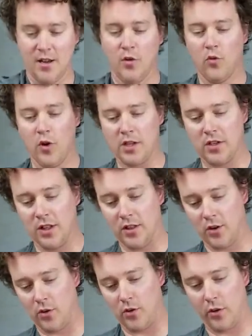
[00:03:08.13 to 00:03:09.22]
wedging the
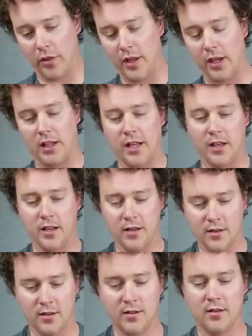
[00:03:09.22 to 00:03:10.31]
whole thing like
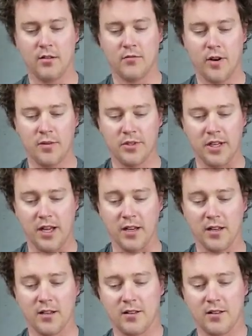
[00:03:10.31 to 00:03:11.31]
ram's head.